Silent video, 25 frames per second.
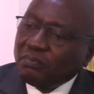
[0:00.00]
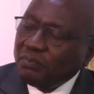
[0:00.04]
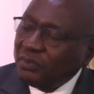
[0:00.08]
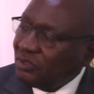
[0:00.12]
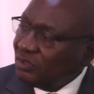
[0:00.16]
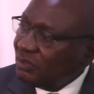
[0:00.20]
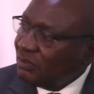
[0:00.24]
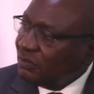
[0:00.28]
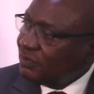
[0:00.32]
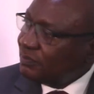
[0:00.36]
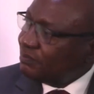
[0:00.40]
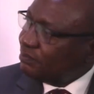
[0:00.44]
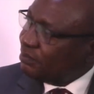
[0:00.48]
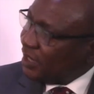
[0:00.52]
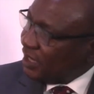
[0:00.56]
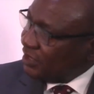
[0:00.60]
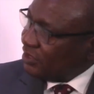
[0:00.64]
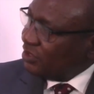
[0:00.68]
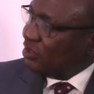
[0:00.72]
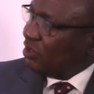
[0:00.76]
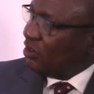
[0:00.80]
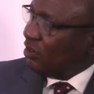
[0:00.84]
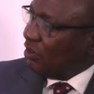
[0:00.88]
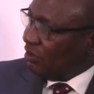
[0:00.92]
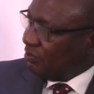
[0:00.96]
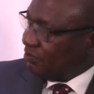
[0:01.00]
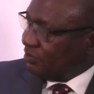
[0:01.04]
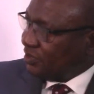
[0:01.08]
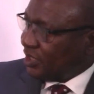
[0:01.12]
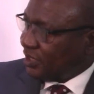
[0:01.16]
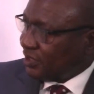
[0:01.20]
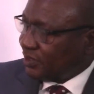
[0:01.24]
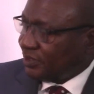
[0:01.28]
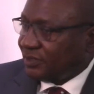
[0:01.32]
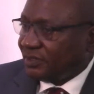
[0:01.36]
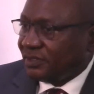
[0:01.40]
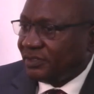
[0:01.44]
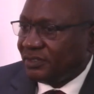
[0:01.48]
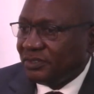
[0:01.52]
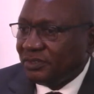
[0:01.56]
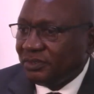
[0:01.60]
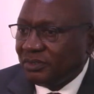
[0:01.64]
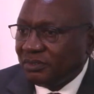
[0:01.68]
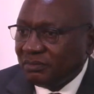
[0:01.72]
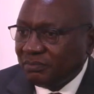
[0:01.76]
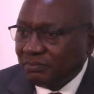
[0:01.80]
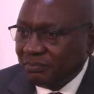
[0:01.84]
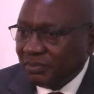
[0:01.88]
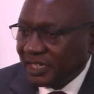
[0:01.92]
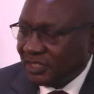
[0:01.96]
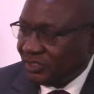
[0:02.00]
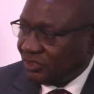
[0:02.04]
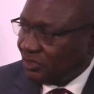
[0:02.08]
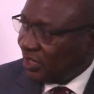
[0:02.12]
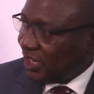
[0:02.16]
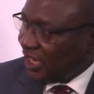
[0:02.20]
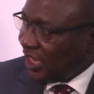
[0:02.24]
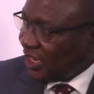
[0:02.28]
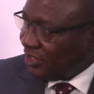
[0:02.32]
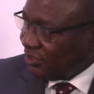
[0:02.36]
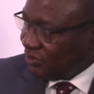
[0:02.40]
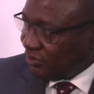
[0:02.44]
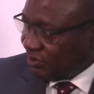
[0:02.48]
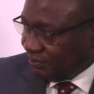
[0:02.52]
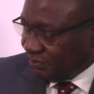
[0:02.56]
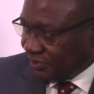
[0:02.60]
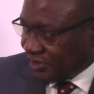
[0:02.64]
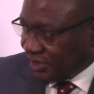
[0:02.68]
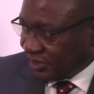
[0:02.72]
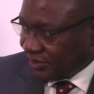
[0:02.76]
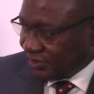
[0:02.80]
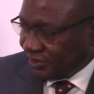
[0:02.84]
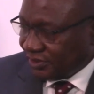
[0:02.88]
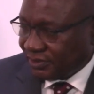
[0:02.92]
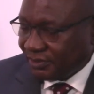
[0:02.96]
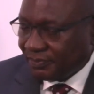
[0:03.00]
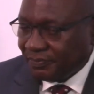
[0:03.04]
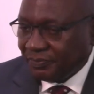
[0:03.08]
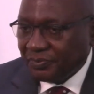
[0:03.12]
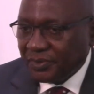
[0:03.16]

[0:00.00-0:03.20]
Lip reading: of practical objects, practical learning objects.